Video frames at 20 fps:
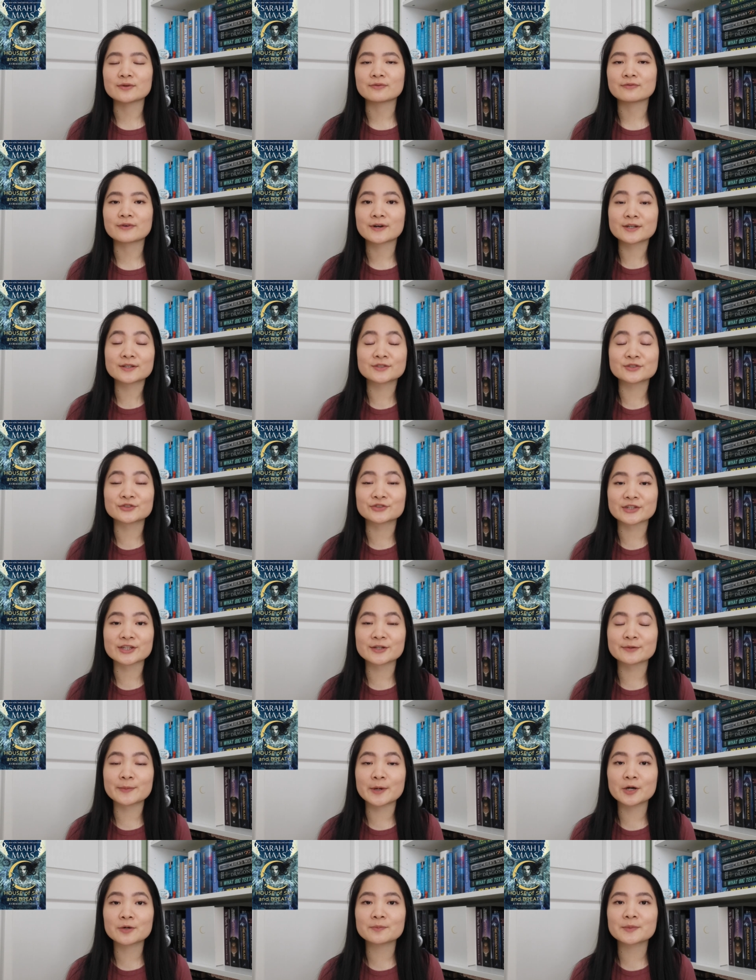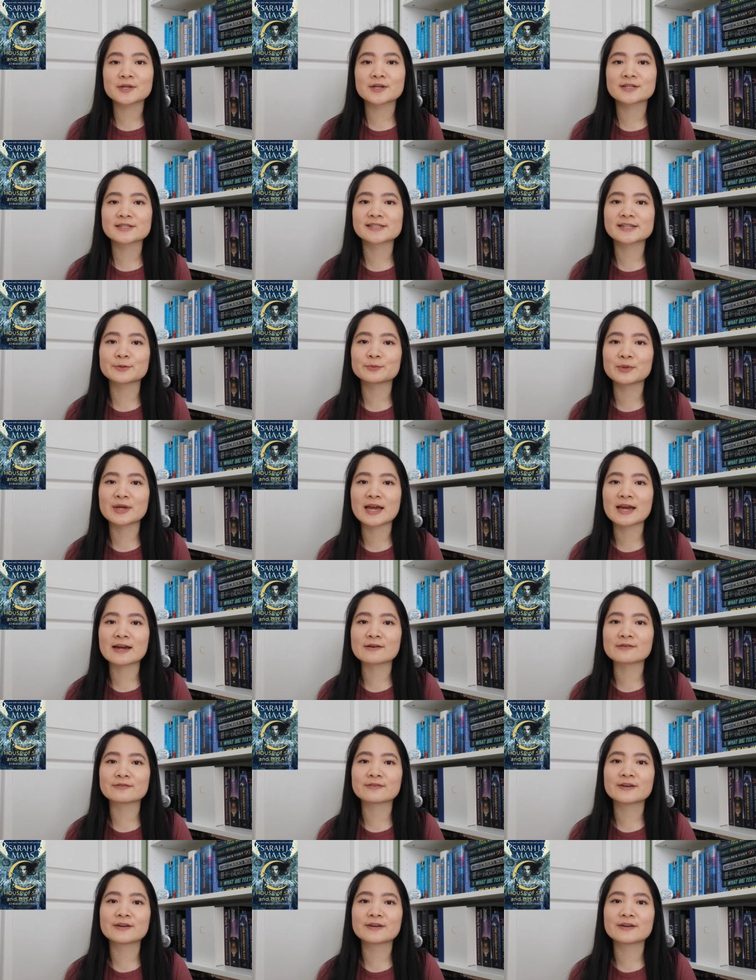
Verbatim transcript: fun to read about because then we have